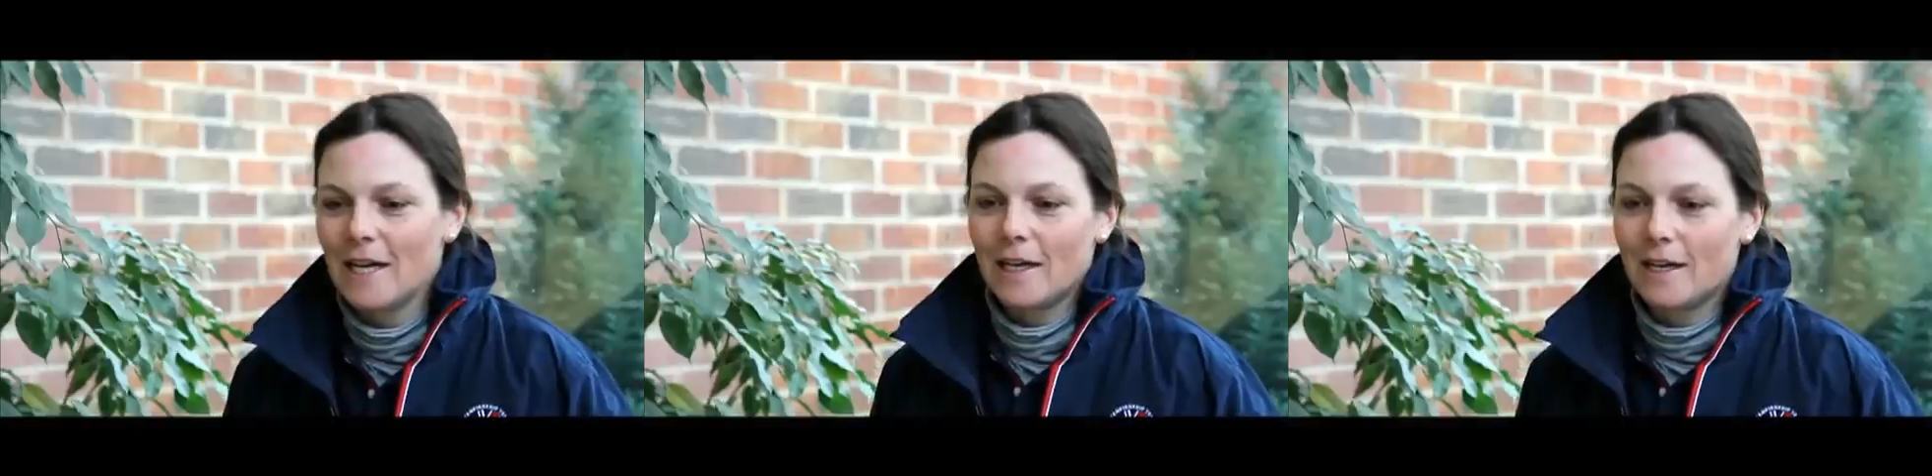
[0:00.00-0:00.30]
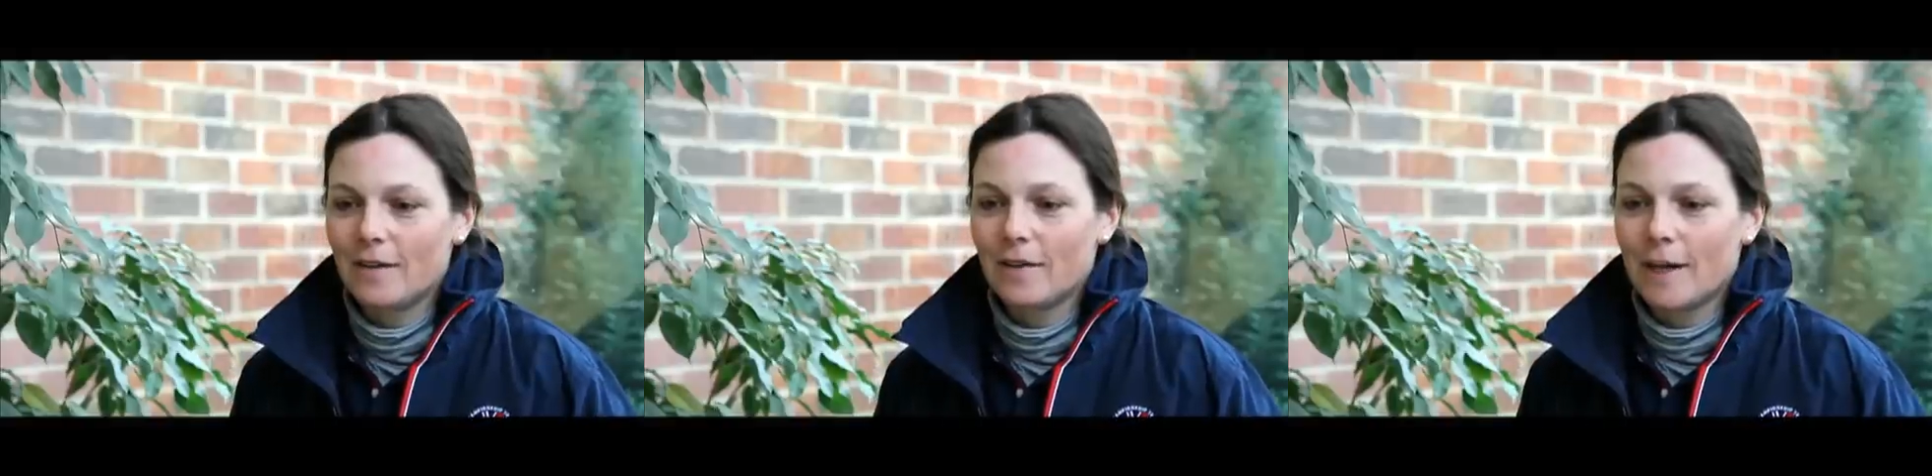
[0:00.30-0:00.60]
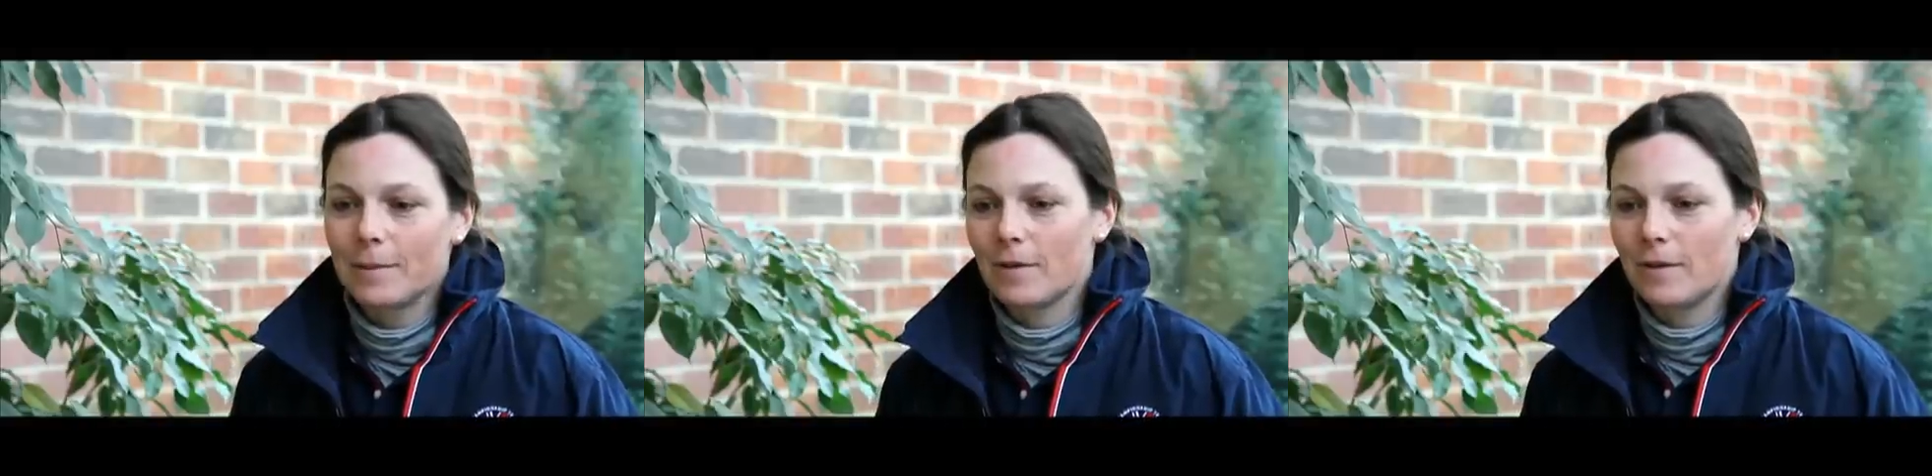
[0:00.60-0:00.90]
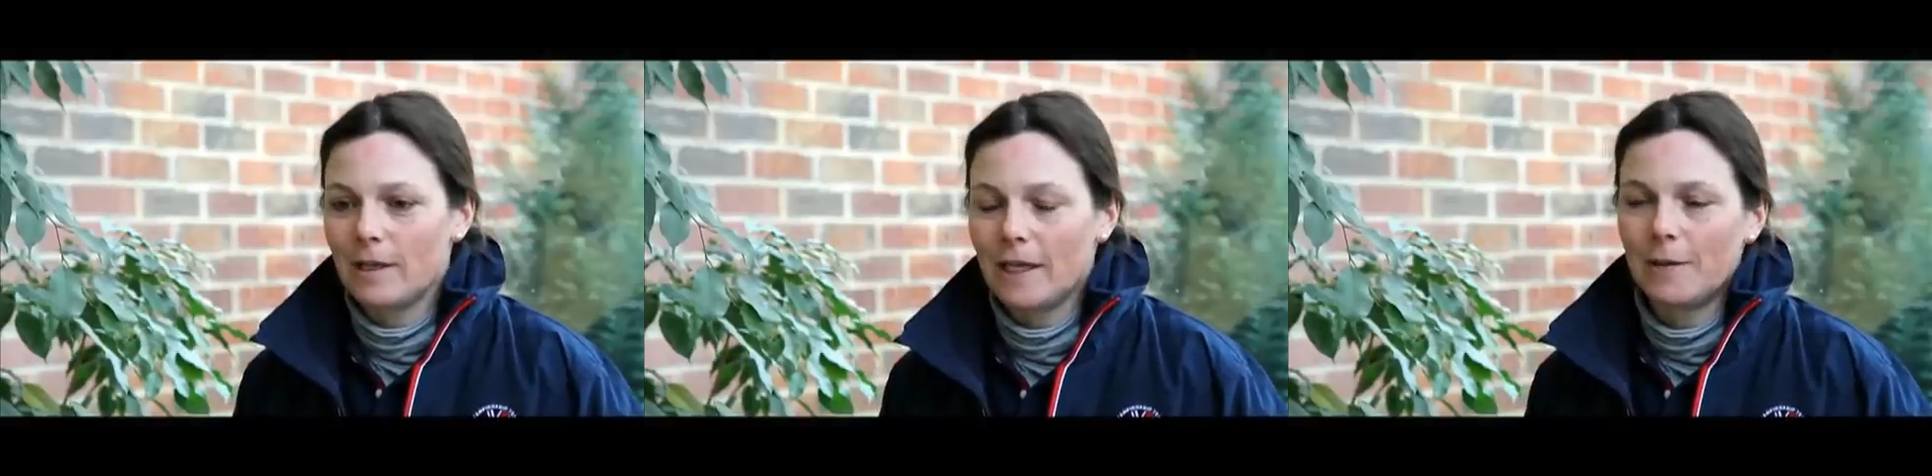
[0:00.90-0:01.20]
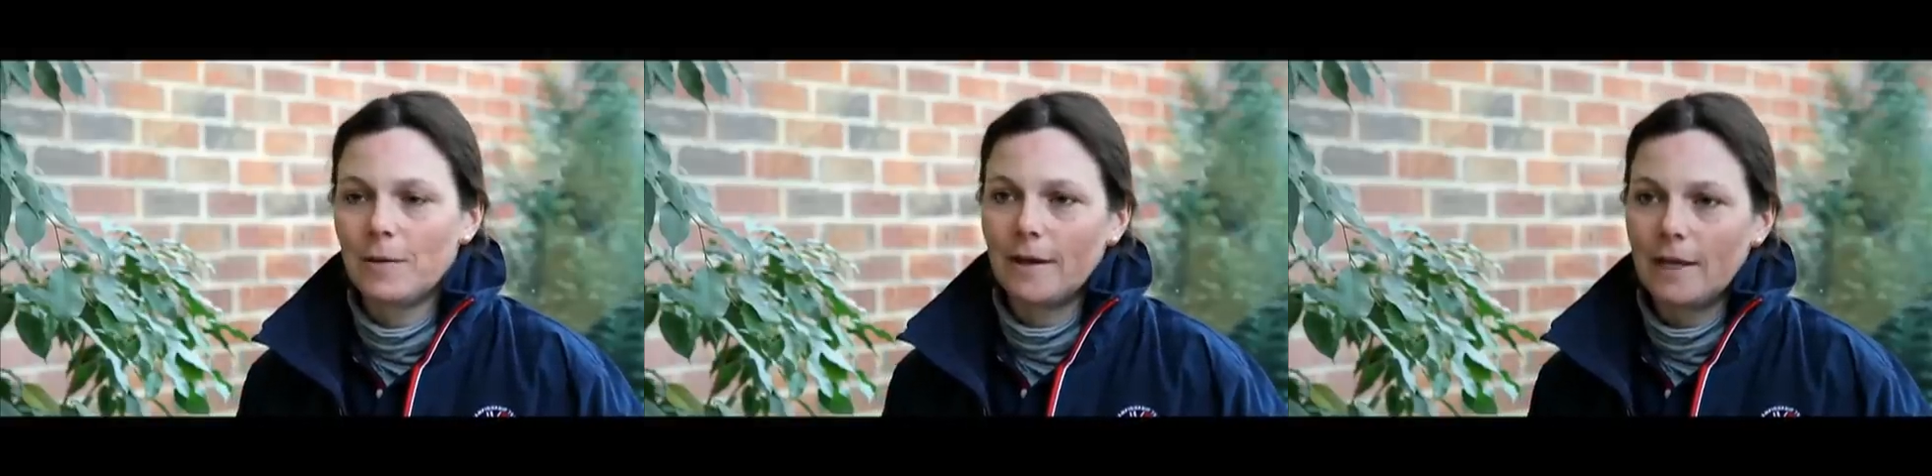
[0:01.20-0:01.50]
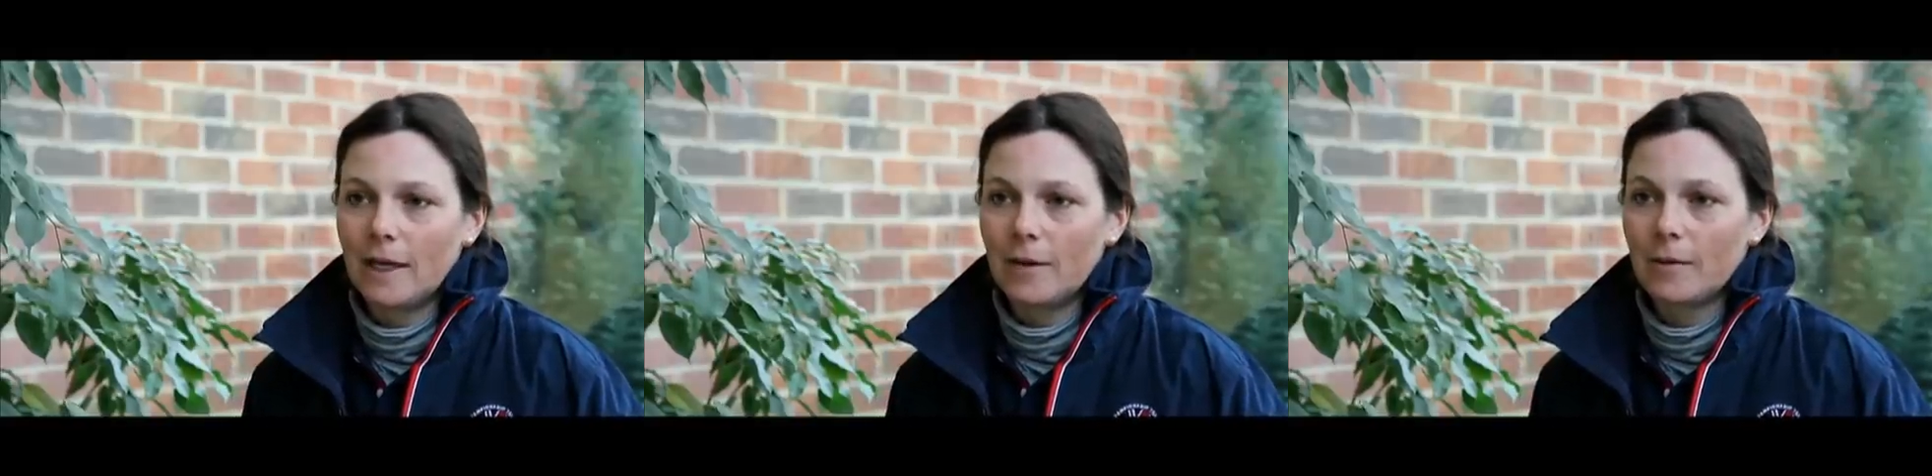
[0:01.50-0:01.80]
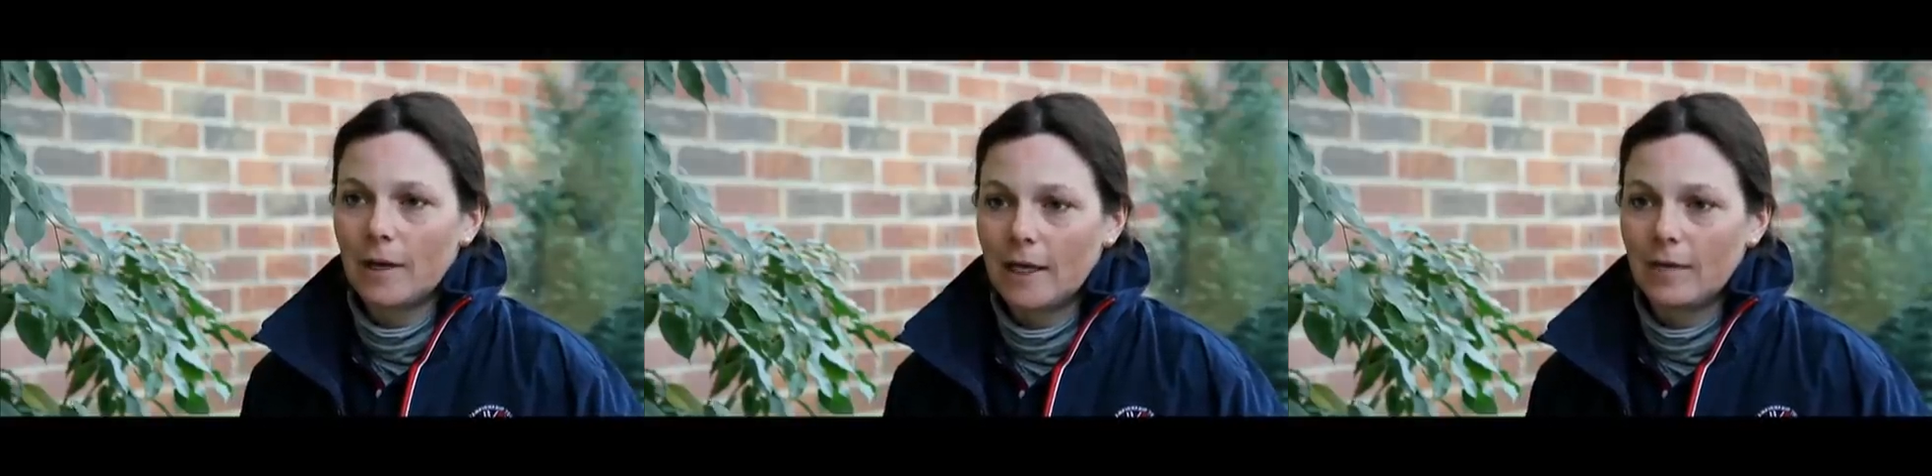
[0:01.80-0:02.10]
he's absolutely A1 now
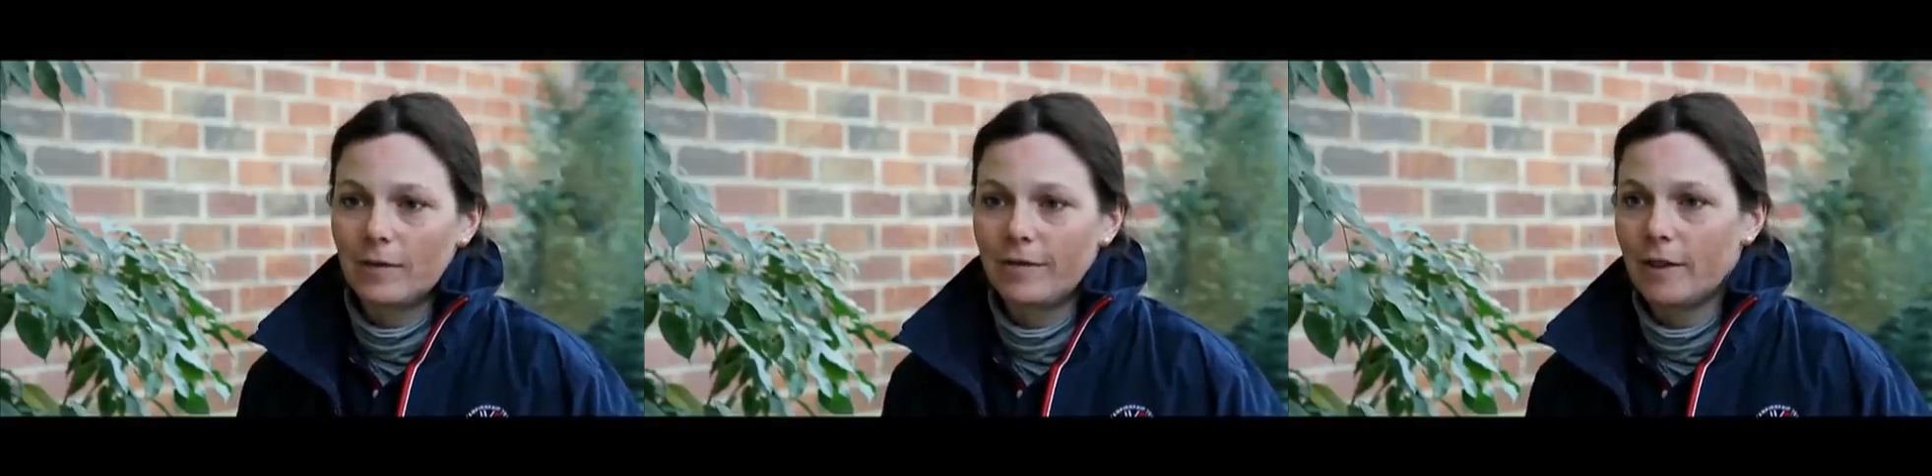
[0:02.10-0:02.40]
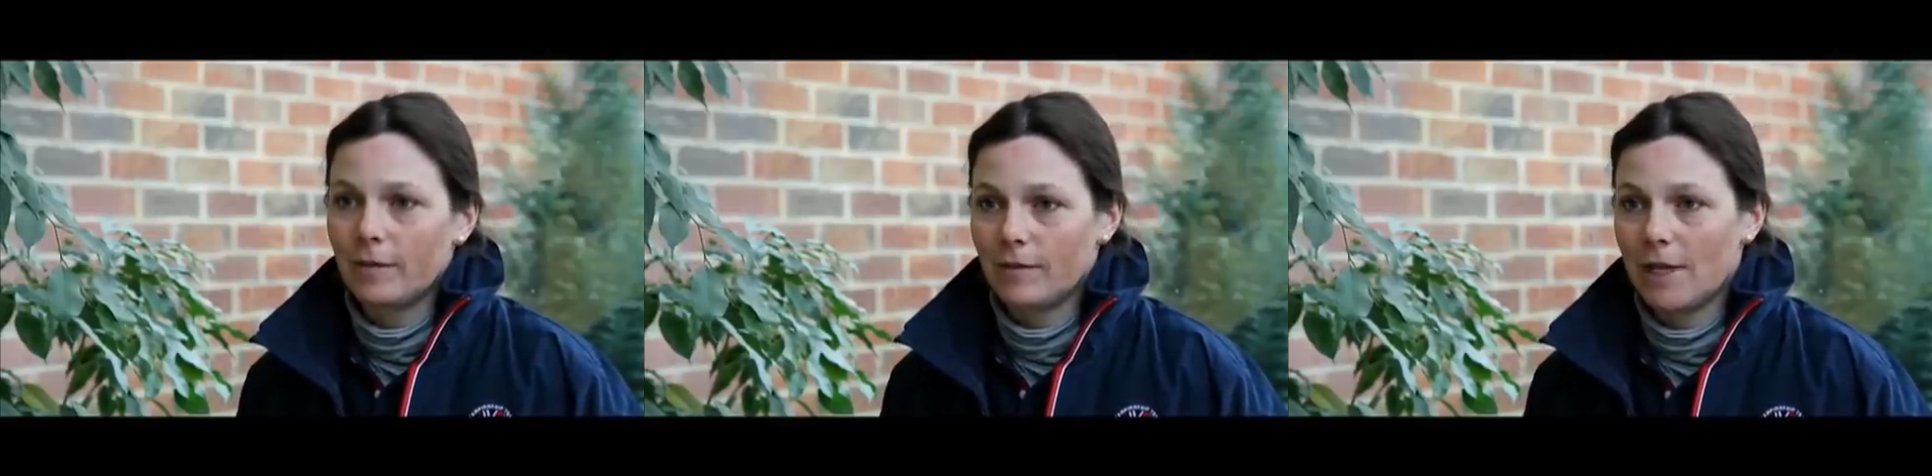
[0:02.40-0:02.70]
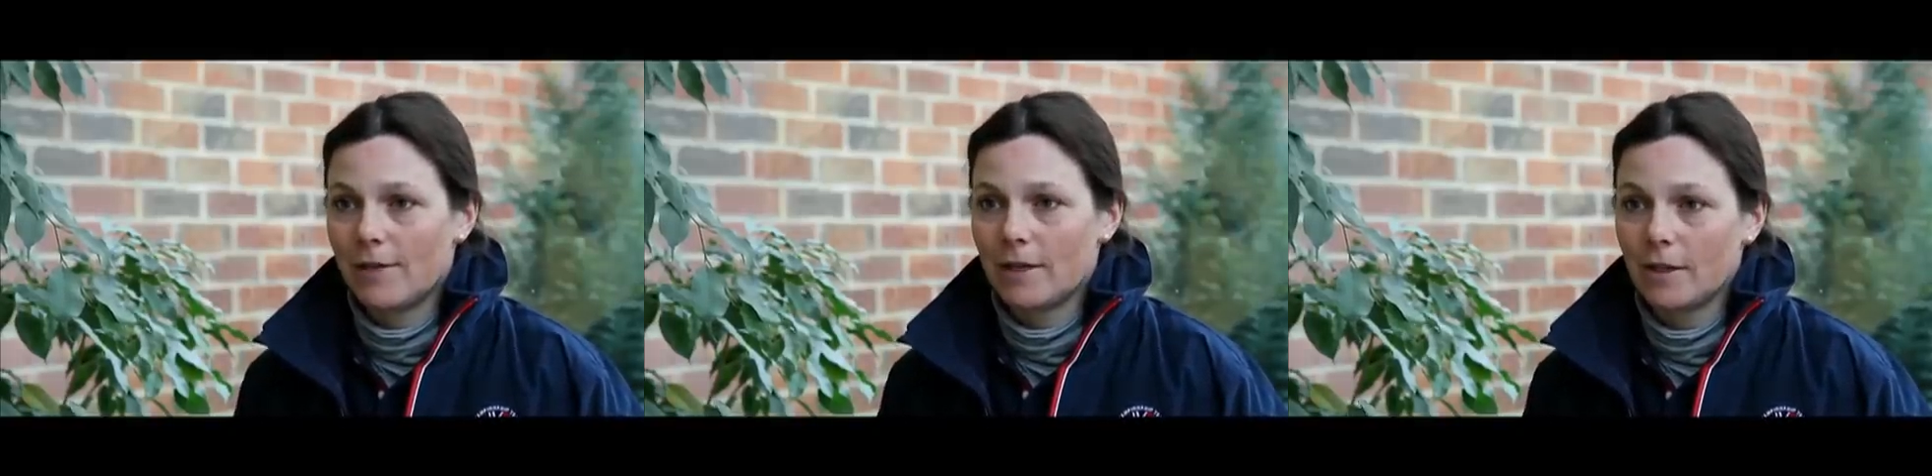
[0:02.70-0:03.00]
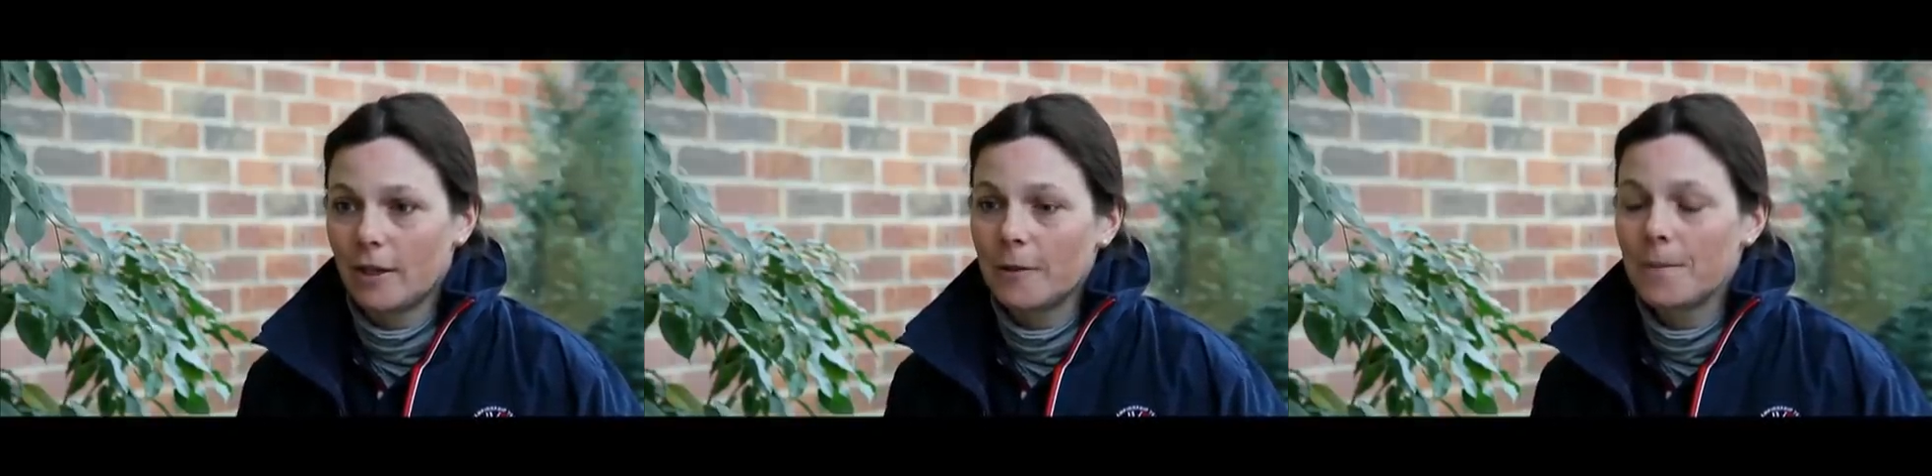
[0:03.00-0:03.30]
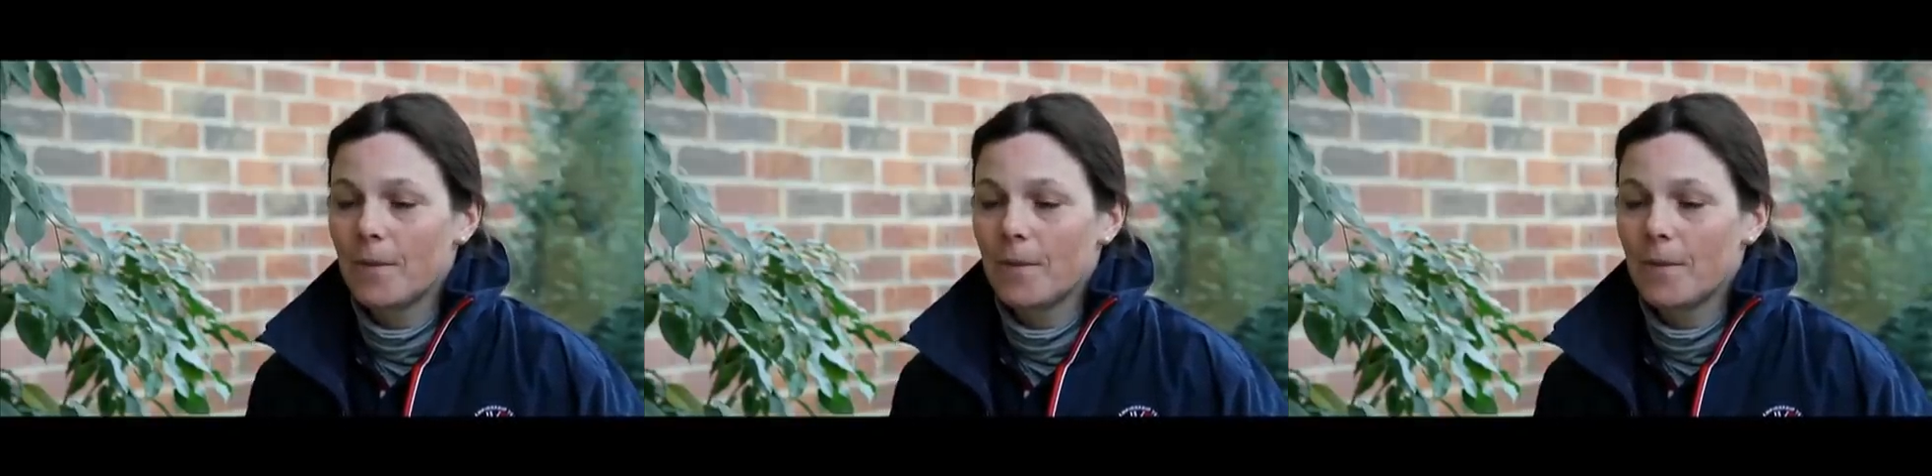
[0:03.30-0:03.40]
and fit and raring to go.